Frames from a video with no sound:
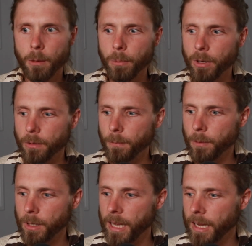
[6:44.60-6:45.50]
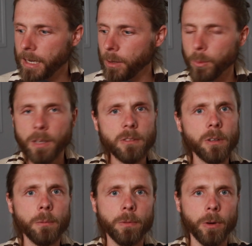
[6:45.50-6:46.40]
but gaining
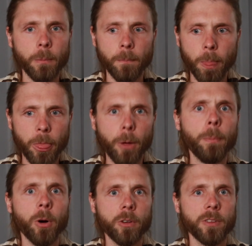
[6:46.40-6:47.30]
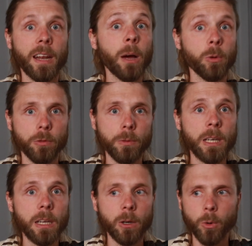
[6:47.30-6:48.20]
wisdom from the books that I was
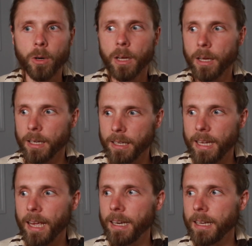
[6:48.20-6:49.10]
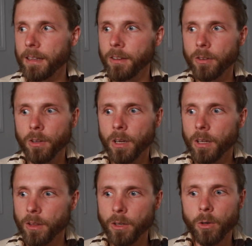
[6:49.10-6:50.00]
reading or gaining this
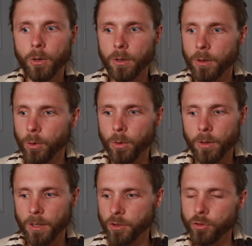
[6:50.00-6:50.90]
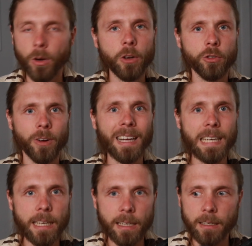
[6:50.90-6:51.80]
the the, the structure I
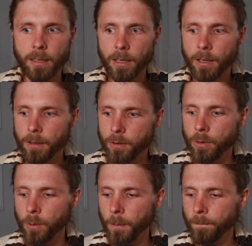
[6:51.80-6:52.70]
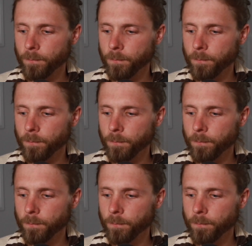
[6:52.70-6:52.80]
needed to